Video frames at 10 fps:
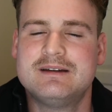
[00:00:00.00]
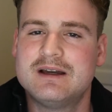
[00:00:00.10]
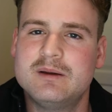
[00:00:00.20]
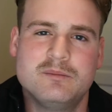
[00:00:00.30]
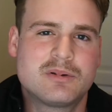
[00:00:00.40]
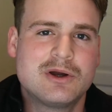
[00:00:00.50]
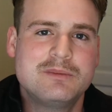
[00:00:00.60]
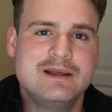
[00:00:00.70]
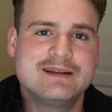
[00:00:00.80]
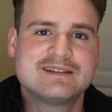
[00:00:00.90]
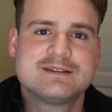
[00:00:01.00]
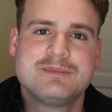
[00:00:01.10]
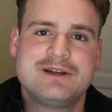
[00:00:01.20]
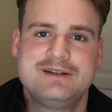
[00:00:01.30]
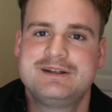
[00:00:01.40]
I'm probably
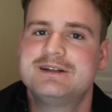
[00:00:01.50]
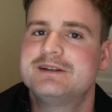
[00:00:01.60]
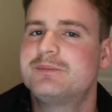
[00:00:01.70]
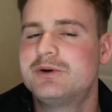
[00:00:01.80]
explaining it